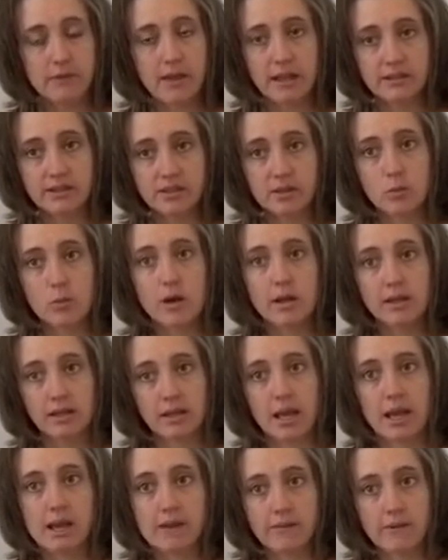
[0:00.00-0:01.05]
That's the one to
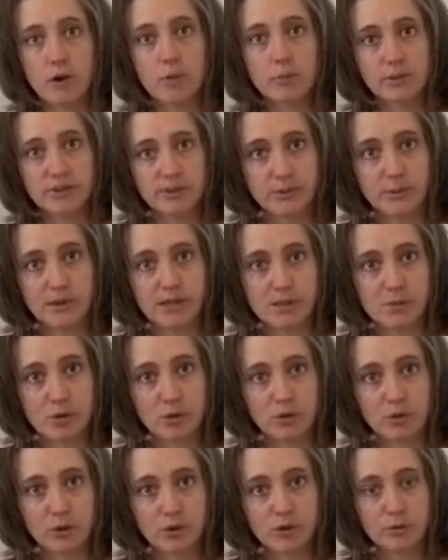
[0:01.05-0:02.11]
kind of help us with
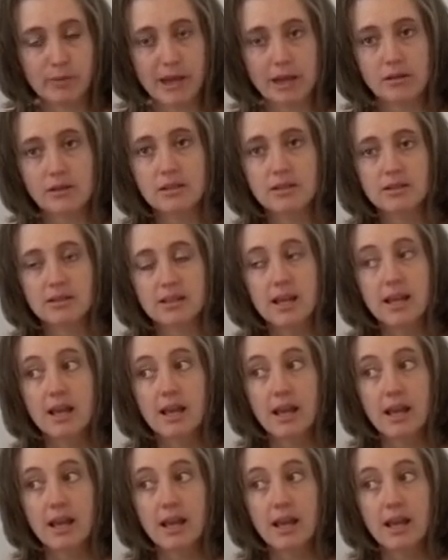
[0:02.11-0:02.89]
emotional balance.